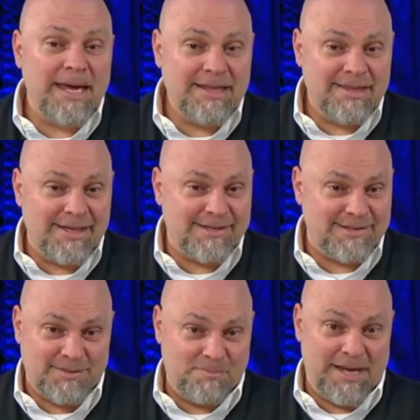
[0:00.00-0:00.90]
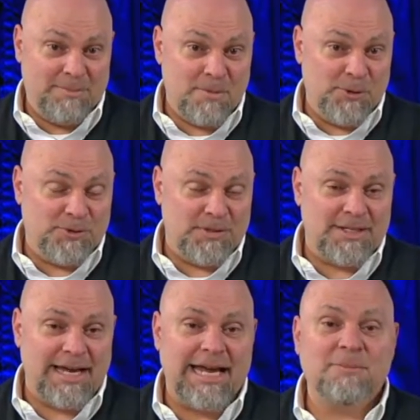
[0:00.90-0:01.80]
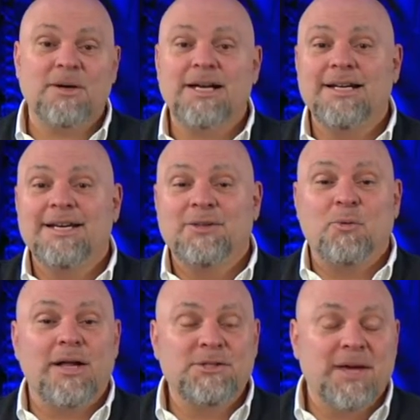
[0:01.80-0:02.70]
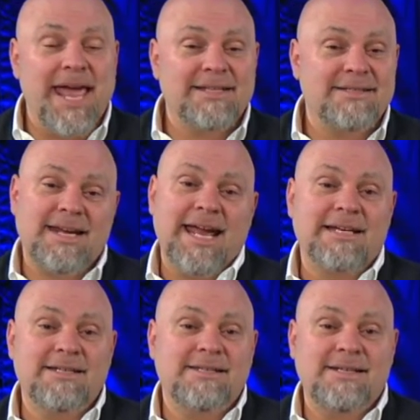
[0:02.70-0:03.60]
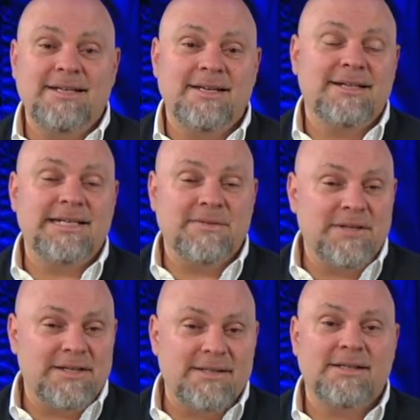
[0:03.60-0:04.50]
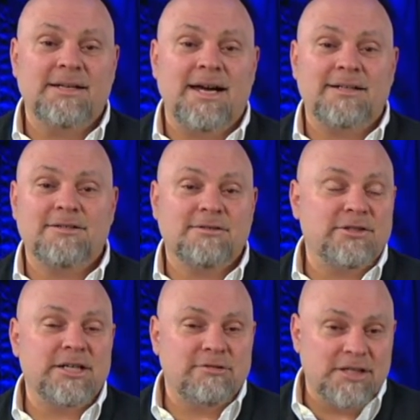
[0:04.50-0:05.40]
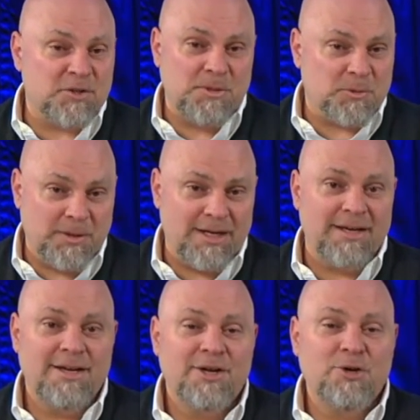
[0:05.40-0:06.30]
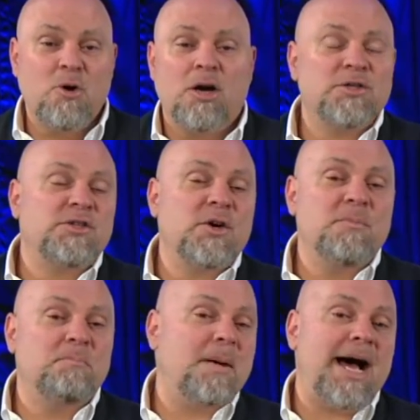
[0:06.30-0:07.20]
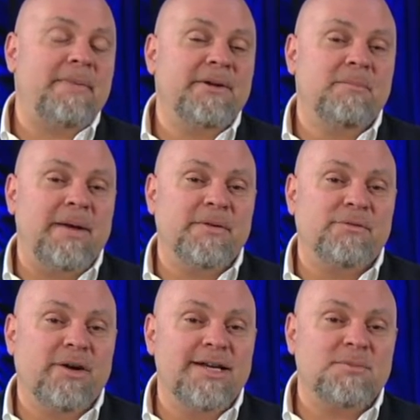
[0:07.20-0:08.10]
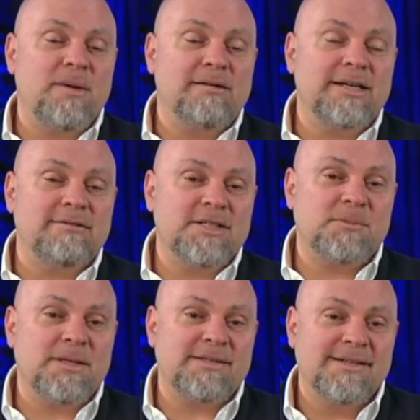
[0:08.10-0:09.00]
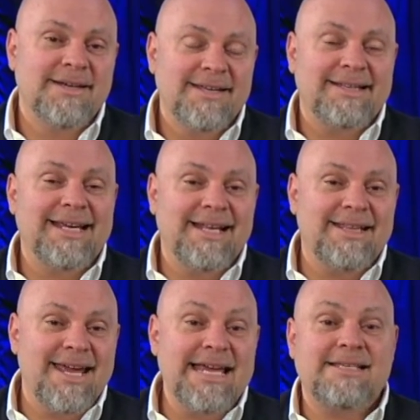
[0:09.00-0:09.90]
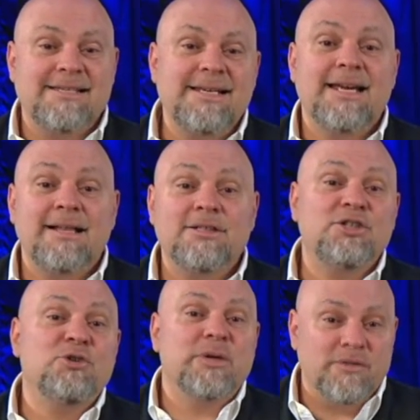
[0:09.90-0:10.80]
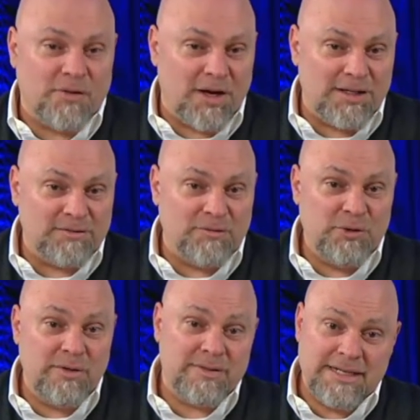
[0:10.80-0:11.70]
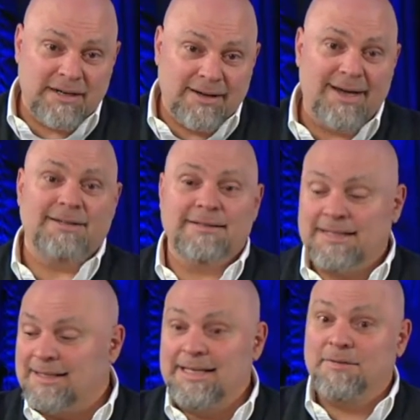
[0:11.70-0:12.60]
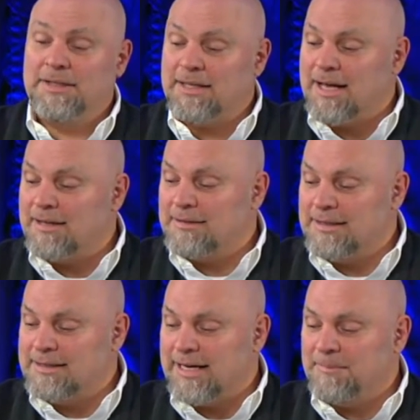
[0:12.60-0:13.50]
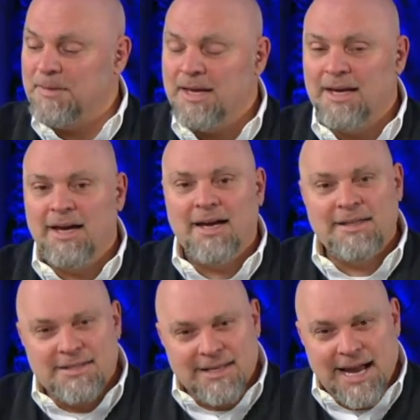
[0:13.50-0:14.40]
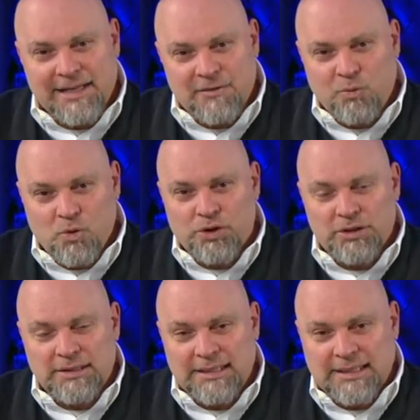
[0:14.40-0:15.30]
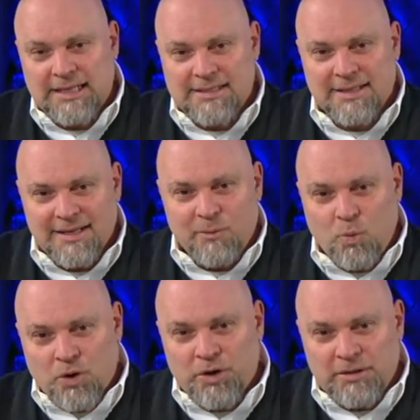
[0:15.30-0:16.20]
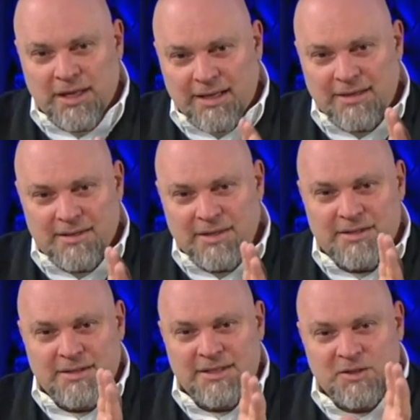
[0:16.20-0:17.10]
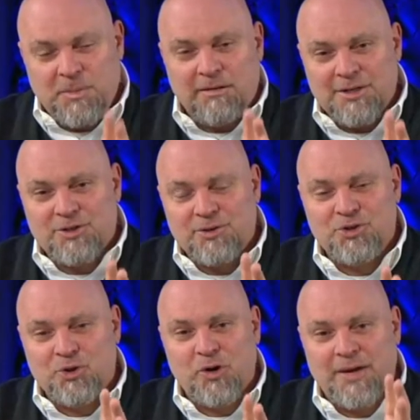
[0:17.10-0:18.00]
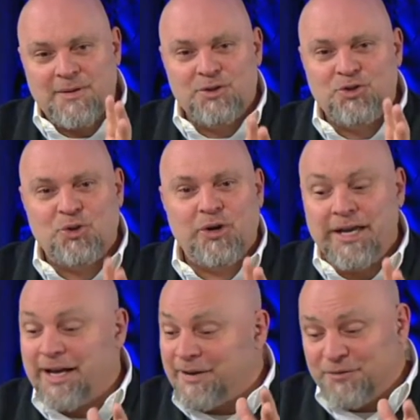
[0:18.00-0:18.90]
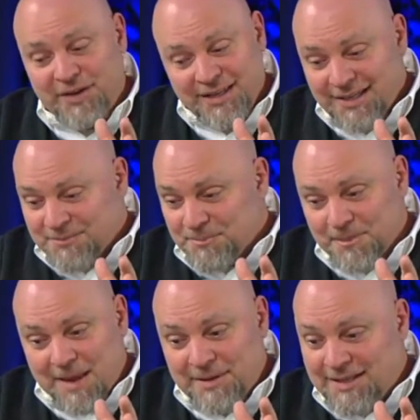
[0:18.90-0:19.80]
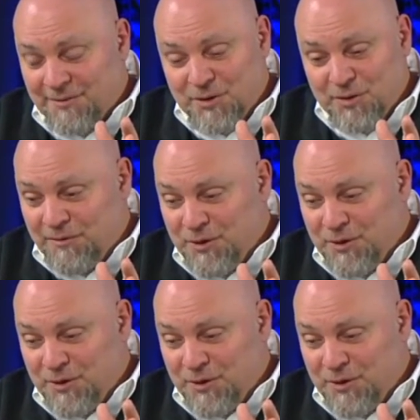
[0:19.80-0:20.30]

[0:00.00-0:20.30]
atheists many, most of the time, right? The ones who can't stand to see a nativity scene on, during Christmas week, who are so bothered by the phrase Merry Christmas that they get the ACLU involved if you even dare utter it, even at the holiday time. Uh, this kind of worldliness, world, uh, the, the, the spiritual joy, the joy of I mean, if you if